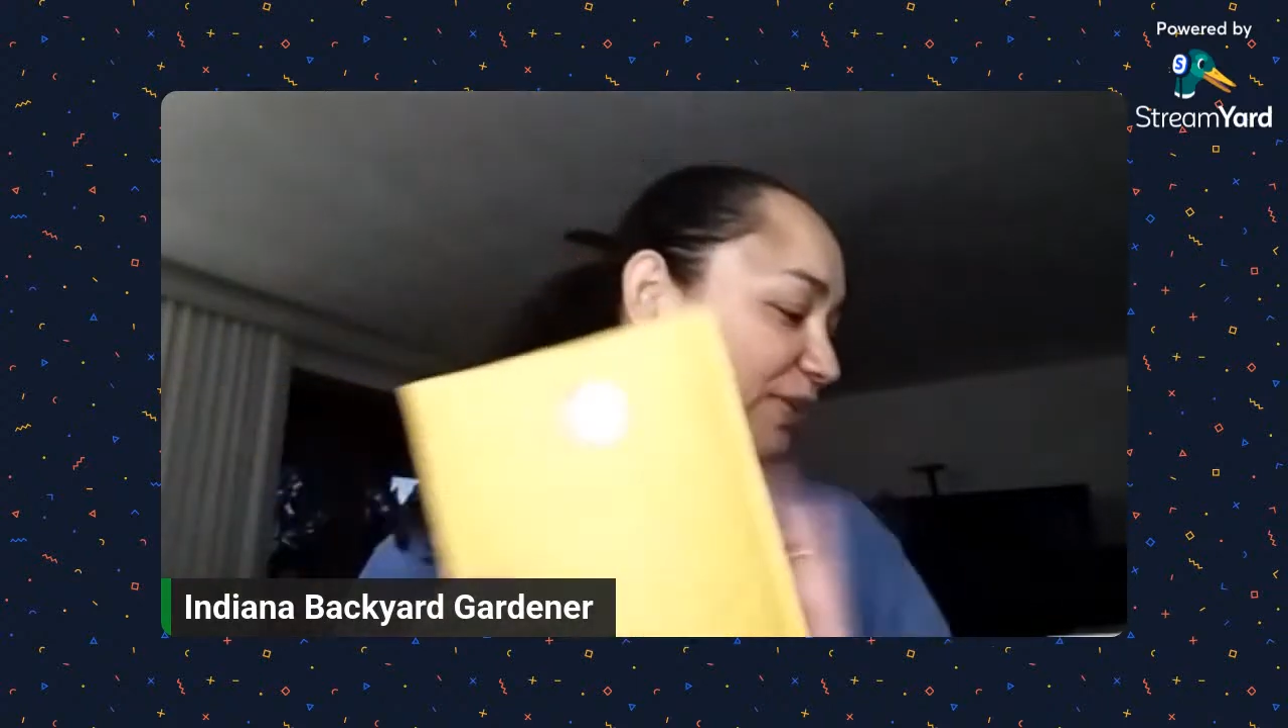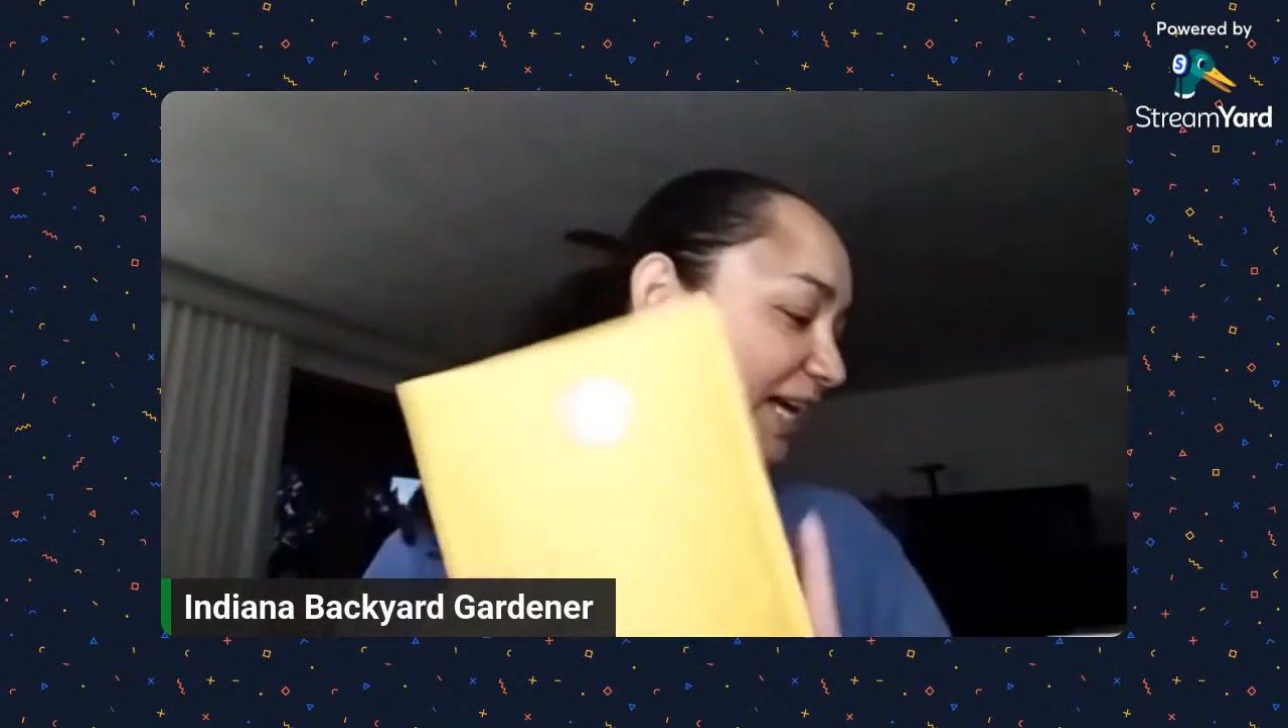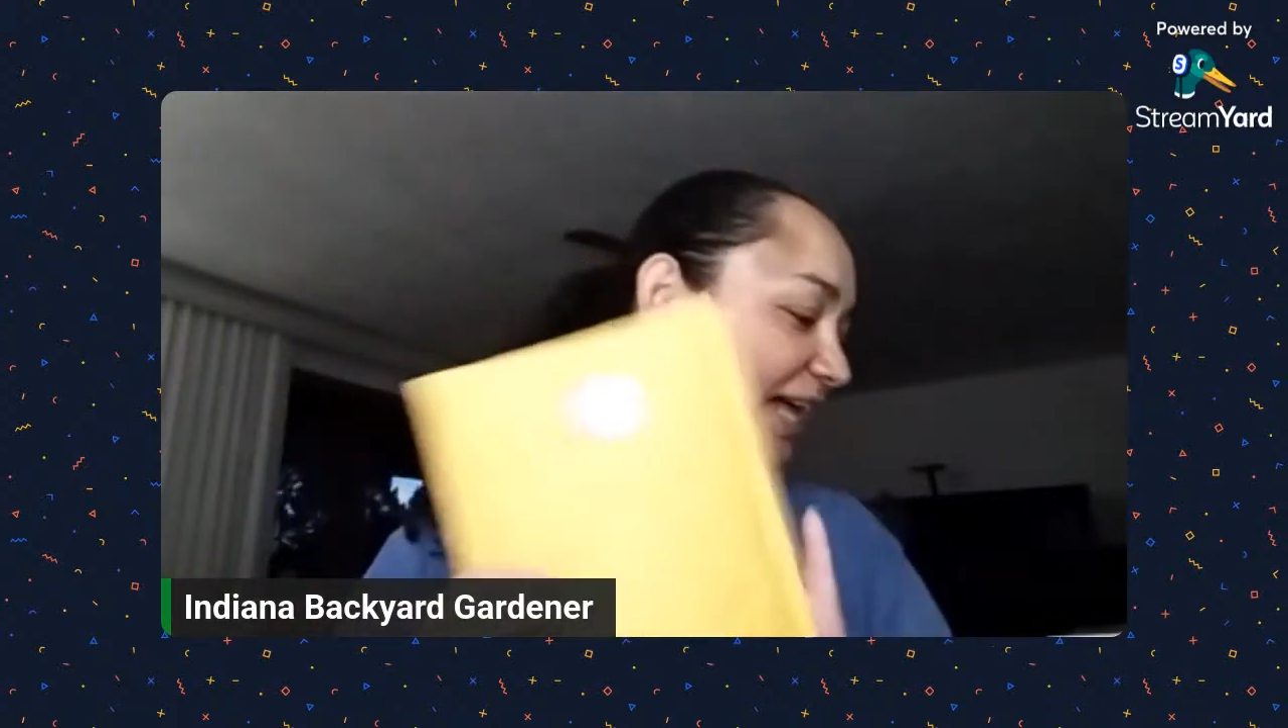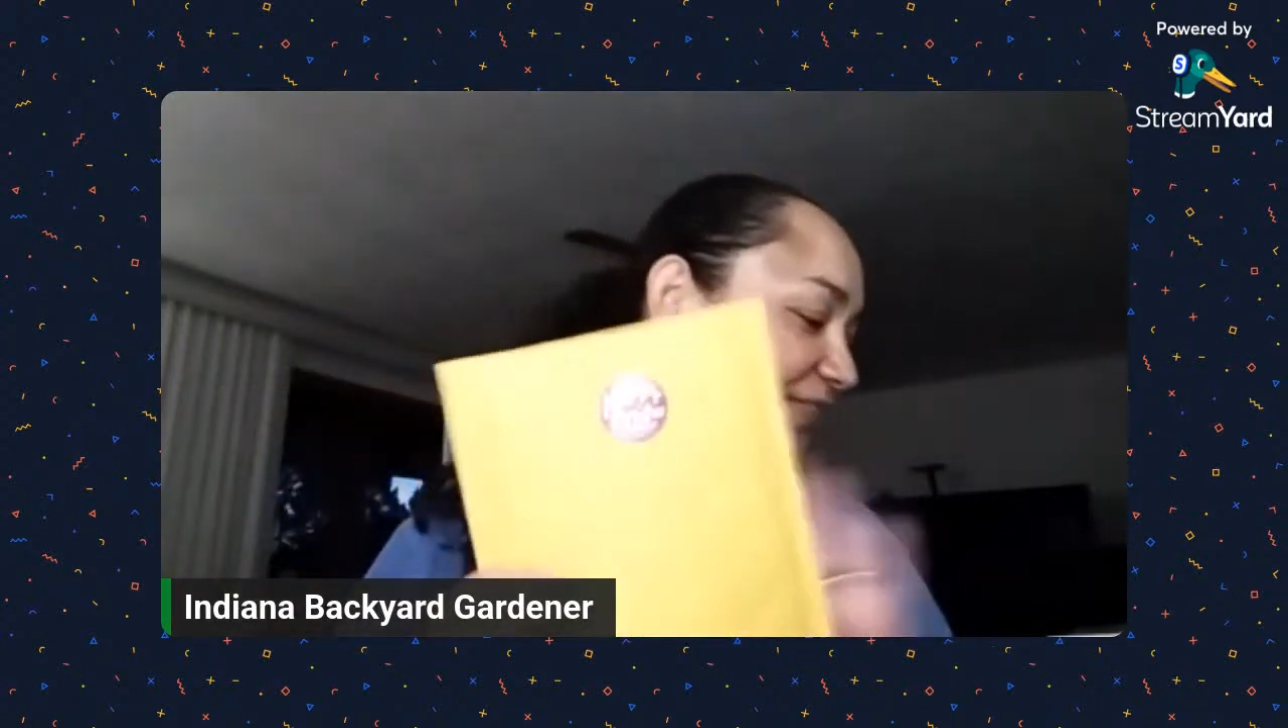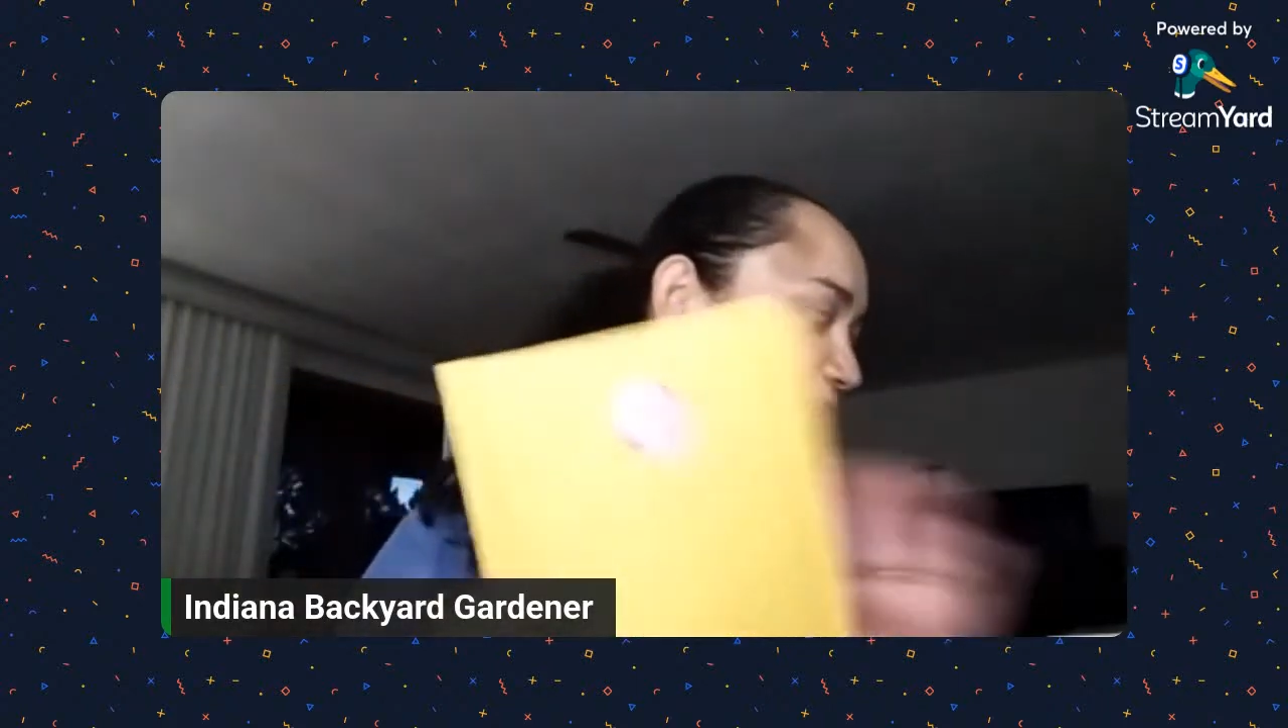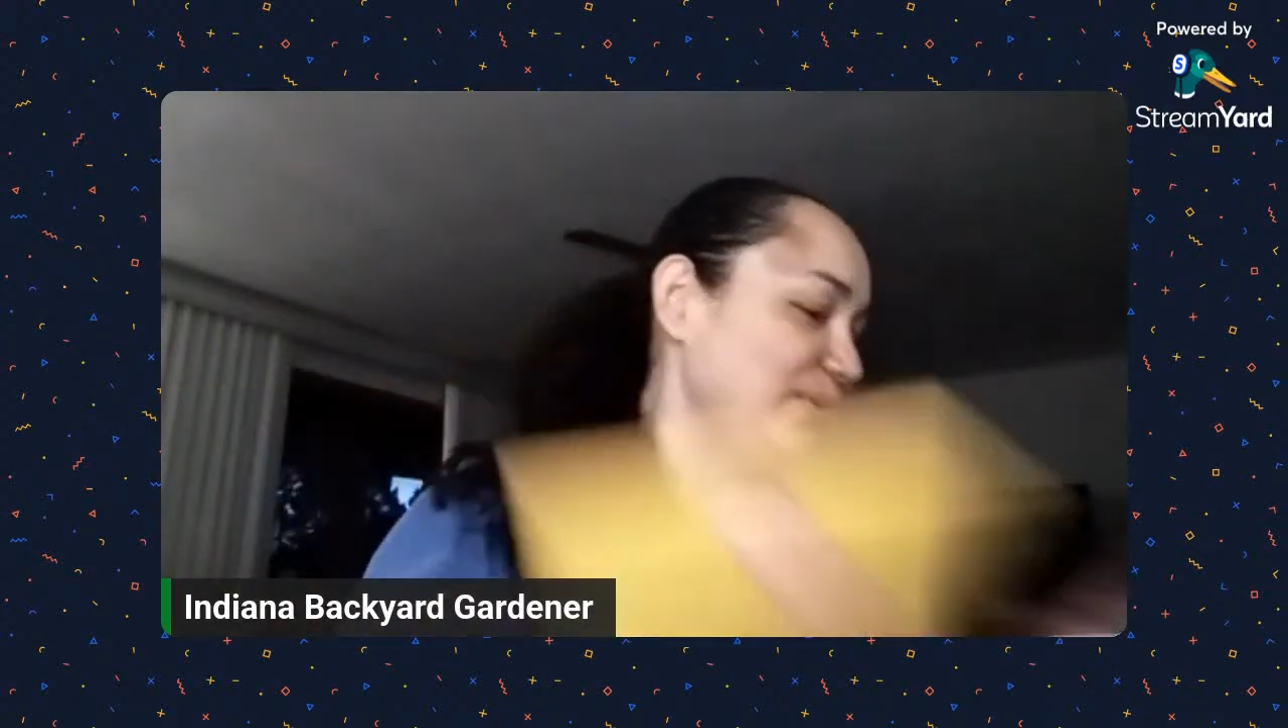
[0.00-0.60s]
I got